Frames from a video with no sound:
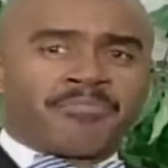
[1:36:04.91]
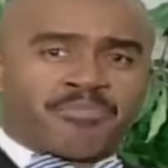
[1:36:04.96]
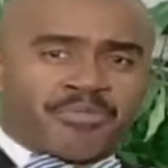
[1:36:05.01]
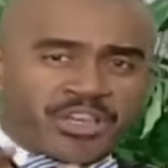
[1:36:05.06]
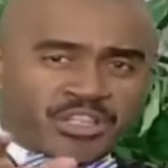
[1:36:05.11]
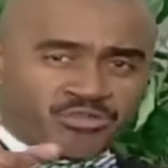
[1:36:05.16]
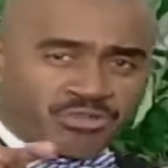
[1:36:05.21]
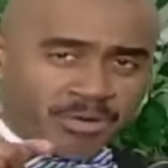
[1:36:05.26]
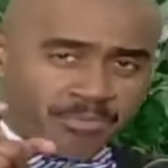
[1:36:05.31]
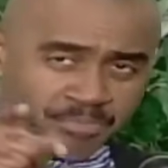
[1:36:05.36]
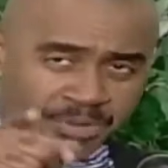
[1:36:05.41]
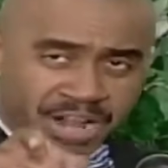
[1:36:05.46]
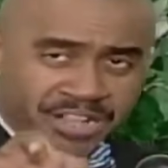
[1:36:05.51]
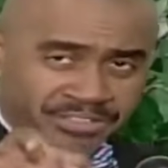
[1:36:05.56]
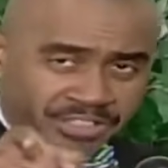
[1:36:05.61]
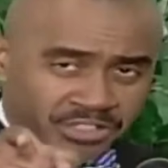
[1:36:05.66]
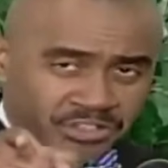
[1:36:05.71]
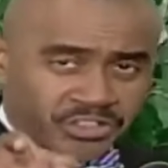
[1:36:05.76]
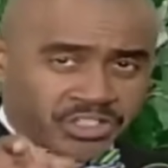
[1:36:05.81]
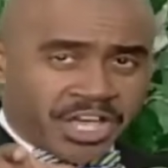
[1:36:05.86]
and preach
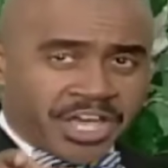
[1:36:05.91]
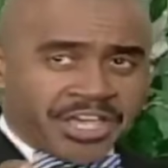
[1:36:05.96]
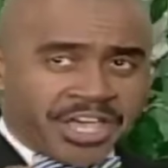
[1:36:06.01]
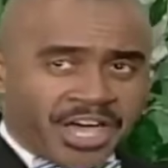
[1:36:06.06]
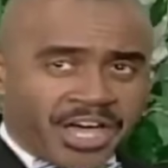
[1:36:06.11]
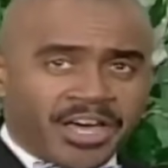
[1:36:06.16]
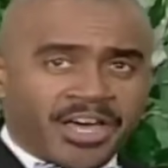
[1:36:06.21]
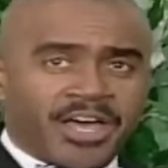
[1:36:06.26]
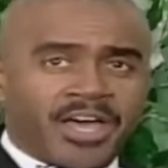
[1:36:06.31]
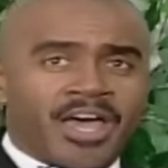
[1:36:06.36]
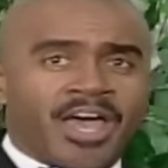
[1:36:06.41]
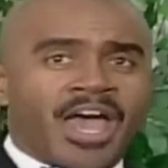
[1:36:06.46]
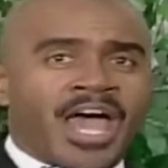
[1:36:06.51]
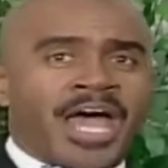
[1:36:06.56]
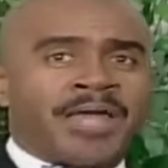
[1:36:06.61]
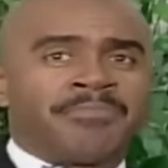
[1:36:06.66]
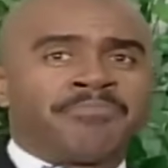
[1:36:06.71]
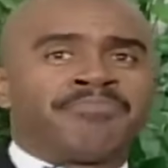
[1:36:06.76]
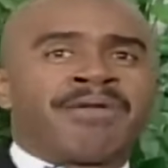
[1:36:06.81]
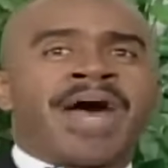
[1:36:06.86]
repentance to you
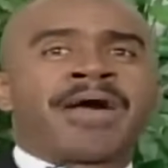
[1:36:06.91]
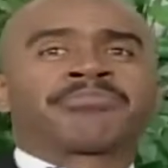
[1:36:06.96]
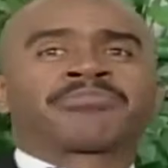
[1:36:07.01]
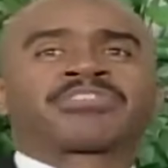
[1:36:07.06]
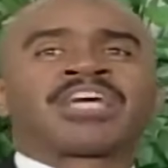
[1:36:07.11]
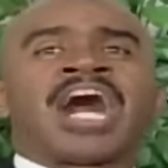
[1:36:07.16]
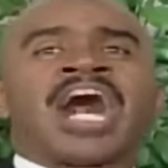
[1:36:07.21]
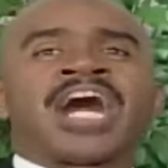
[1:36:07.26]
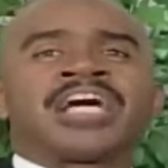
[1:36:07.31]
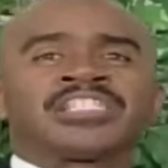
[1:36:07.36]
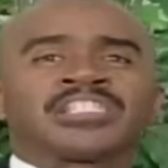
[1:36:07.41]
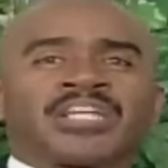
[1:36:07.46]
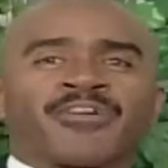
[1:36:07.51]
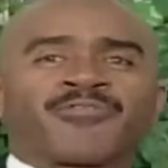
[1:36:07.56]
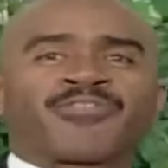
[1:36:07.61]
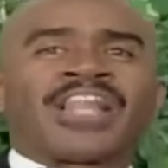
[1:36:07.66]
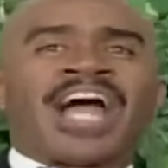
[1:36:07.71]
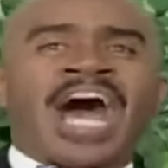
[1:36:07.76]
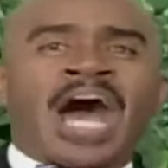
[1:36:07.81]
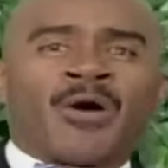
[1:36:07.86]
and baptize
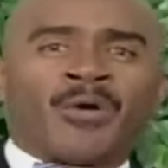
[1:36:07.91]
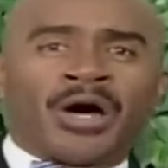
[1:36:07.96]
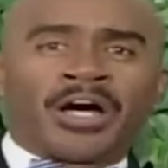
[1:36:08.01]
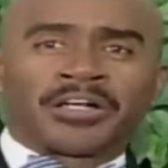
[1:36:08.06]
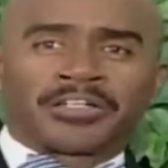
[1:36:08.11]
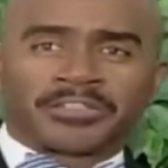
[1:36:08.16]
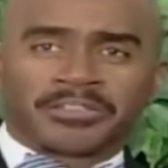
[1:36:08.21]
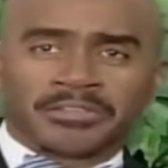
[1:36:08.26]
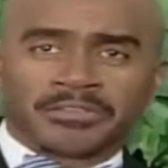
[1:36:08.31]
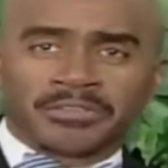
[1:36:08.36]
the flower.